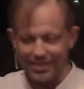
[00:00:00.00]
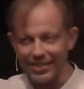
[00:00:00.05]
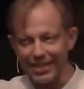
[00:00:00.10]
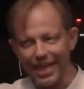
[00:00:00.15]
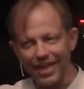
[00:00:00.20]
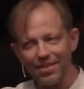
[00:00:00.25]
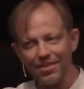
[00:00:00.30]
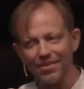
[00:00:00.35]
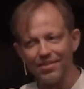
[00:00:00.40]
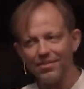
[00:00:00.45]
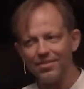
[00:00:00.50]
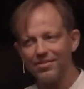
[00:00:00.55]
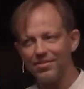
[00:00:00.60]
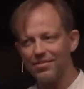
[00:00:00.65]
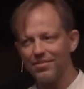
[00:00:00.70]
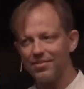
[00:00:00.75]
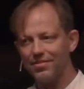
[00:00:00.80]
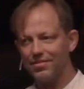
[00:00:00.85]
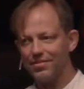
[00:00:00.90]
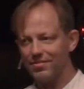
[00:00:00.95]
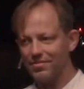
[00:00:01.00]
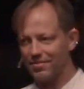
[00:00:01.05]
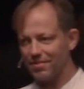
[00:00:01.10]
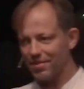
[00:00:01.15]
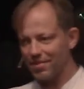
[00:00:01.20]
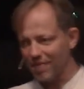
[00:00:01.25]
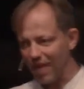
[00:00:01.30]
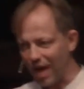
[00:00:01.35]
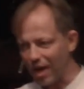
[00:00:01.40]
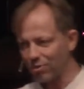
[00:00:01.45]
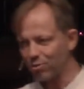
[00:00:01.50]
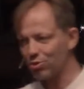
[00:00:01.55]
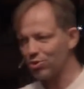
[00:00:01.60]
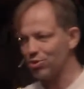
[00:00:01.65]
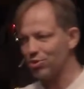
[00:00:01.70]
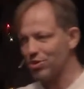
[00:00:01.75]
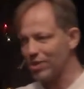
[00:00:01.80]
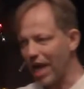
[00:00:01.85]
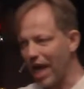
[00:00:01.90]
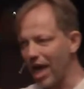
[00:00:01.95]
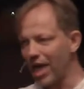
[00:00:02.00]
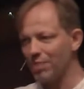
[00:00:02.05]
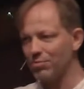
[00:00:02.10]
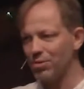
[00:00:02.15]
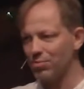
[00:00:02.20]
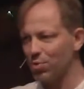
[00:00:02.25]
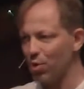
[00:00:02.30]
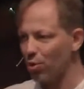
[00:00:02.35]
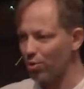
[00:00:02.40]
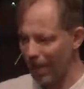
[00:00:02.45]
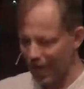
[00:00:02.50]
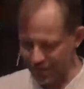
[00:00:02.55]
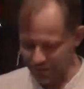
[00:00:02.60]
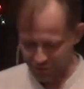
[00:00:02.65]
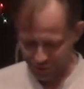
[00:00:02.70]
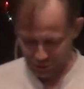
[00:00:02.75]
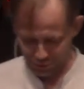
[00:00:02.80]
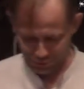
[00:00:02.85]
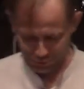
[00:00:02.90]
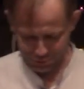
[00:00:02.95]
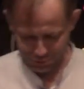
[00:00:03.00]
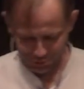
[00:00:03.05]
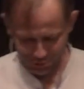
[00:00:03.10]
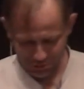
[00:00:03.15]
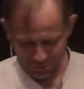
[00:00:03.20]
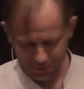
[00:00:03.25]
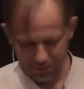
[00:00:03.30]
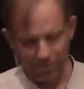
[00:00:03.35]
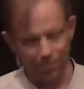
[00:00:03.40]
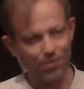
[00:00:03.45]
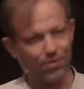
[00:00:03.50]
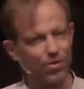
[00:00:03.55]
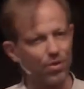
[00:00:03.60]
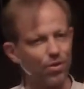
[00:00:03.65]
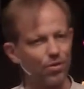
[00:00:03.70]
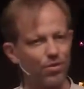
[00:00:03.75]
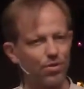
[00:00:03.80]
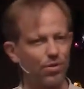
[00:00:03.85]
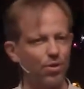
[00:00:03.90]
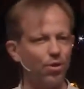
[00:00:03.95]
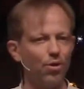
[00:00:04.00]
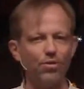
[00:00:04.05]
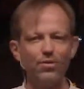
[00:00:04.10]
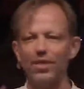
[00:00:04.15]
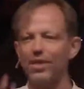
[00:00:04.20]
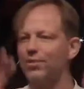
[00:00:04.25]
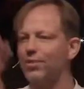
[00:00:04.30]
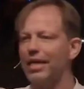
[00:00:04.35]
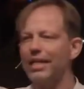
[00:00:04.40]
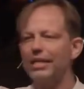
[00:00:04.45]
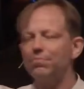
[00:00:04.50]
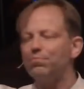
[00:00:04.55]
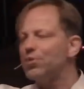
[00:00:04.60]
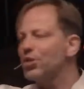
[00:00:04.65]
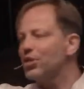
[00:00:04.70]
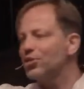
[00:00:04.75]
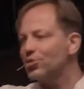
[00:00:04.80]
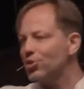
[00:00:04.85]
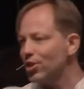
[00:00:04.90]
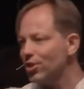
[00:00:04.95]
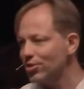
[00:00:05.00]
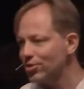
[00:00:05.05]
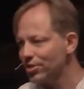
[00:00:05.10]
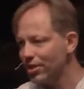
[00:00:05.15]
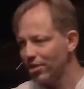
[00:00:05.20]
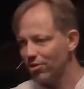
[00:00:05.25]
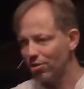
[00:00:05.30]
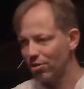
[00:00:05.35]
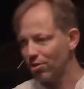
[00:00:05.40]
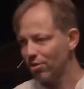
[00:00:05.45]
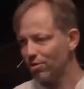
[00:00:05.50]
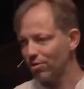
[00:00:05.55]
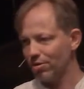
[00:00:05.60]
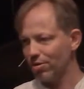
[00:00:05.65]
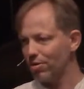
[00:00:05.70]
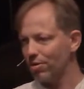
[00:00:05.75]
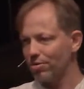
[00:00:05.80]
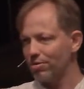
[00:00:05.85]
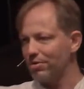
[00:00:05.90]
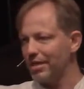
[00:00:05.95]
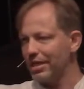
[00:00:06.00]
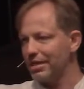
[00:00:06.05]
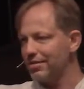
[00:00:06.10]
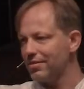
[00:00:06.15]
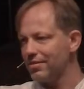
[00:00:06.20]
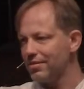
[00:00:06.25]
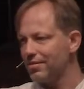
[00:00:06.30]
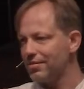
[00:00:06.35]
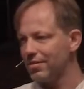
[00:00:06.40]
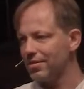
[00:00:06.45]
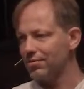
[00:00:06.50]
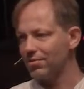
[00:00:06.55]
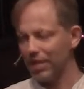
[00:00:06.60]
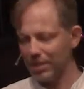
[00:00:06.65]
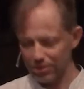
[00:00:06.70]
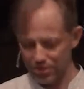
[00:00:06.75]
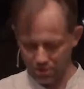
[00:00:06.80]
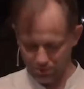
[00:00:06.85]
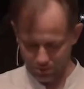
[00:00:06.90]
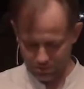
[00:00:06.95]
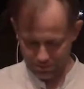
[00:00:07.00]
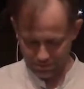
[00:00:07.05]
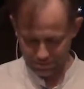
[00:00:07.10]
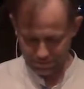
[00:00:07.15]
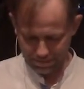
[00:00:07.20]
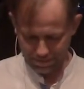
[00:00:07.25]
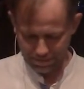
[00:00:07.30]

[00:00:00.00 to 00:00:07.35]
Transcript: 10,000 times more Andrews for all the great preachers or great writers.